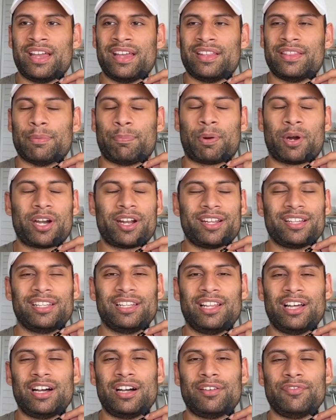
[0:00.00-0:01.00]
The part I
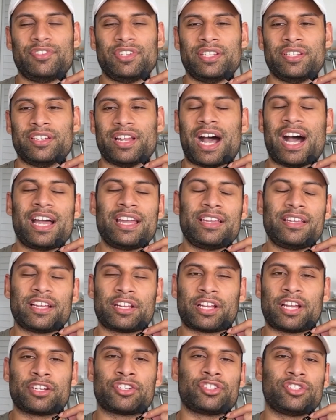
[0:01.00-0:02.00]
loved, and I
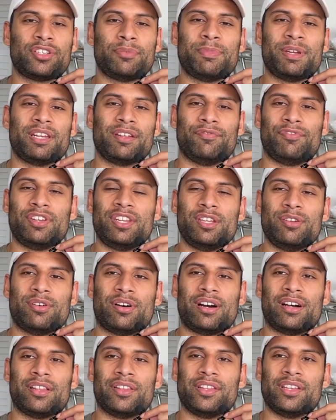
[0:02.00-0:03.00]
actually made a video
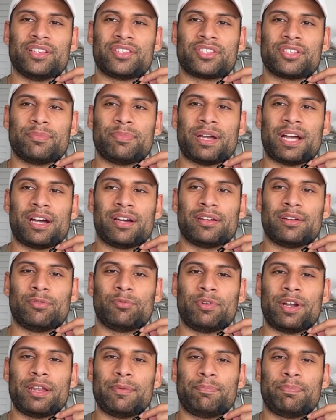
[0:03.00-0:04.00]
on this about
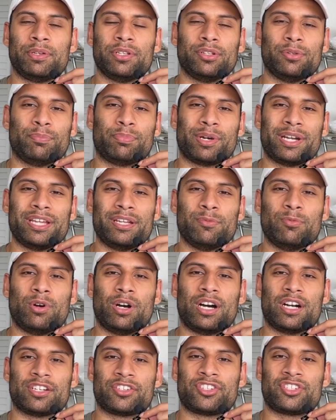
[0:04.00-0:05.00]
red pill
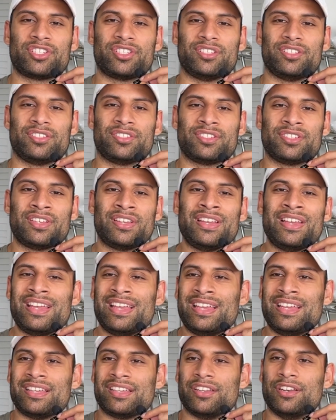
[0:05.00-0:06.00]
brainwashed, is
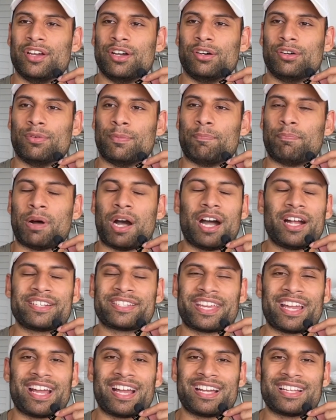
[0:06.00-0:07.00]
you know,
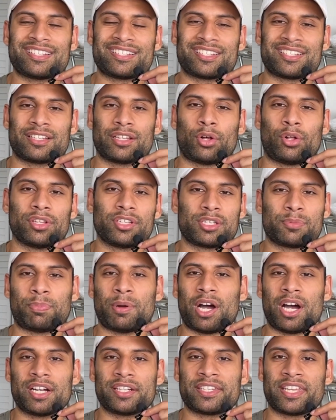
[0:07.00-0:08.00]
podcasts, all these
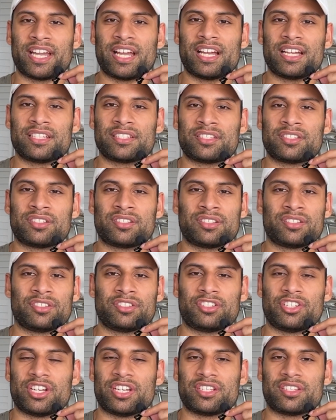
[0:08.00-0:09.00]
podcasts
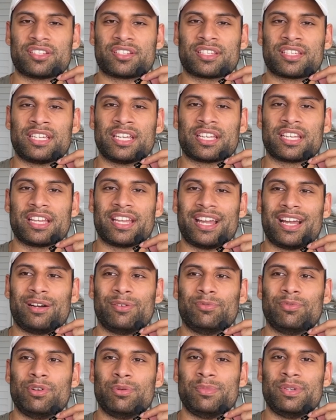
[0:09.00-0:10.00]
just kicking
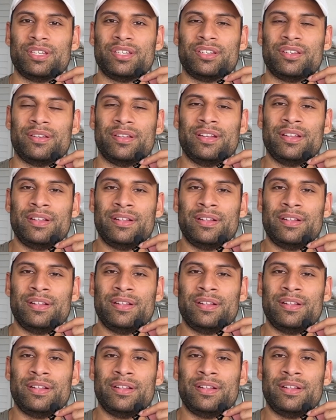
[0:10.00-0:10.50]
out women,